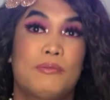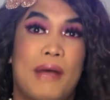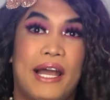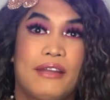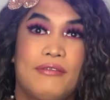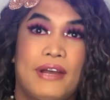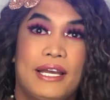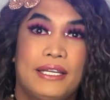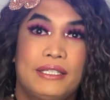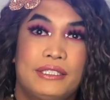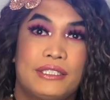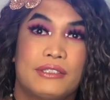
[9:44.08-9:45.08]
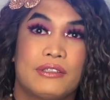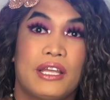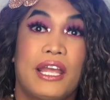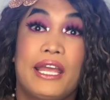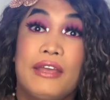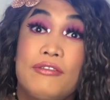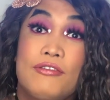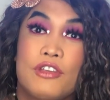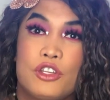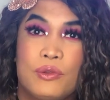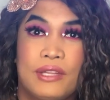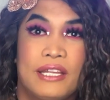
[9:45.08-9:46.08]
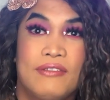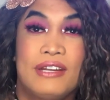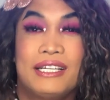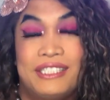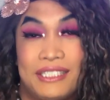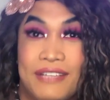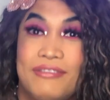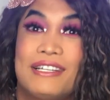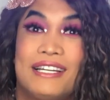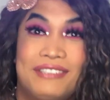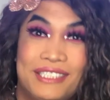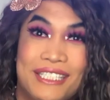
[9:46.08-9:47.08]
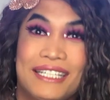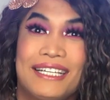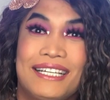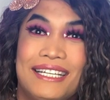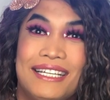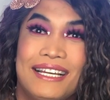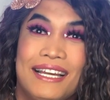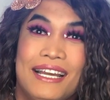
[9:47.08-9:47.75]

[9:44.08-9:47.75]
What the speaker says: my advice, if you live in a safe enough city,